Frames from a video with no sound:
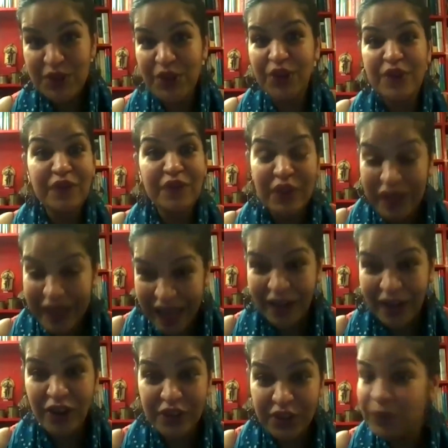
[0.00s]
to sort of
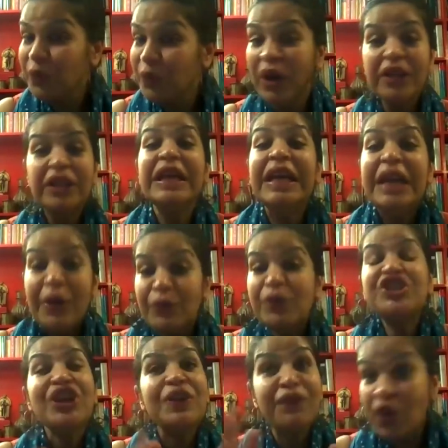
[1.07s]
get onto the world,
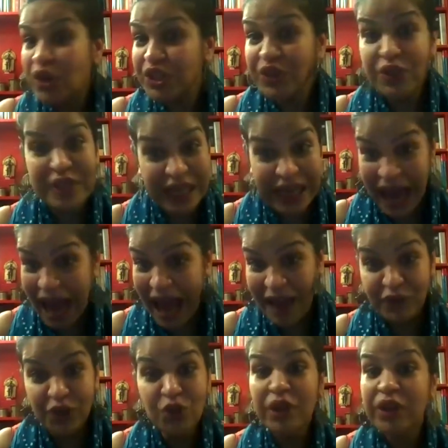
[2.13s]
which of course you still
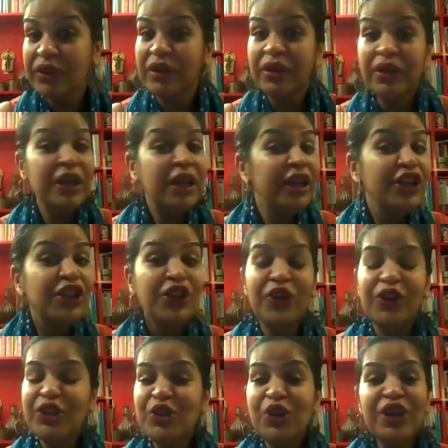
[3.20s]
have.
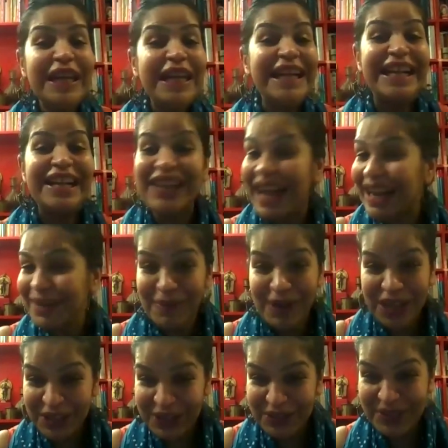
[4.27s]
You're
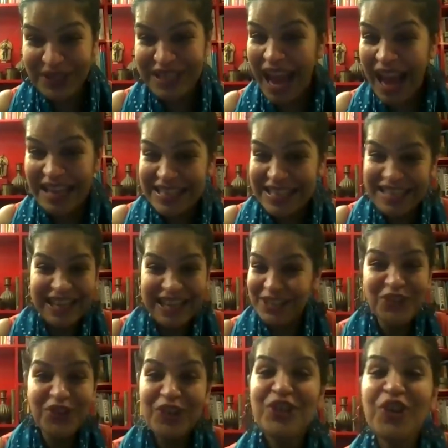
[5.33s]
incredibly enthusiastic,
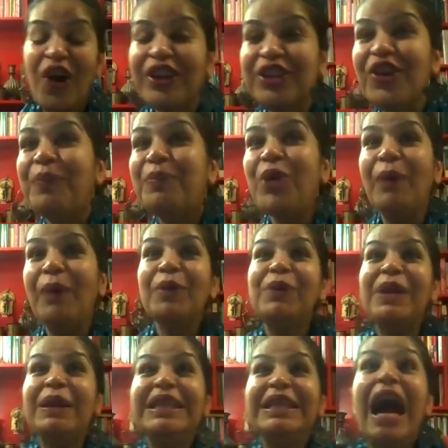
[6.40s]
and you know, you're
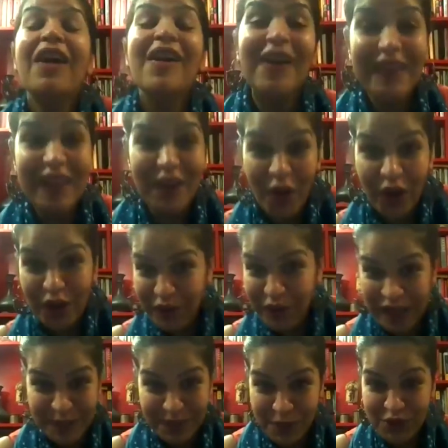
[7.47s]
probably younger than all of
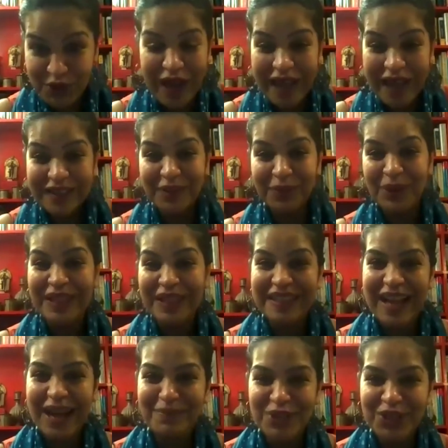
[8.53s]
us put together when
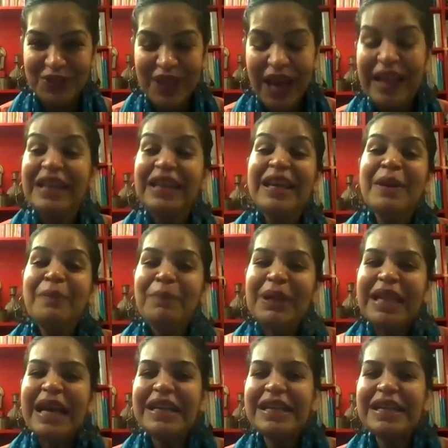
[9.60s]
it comes to that. But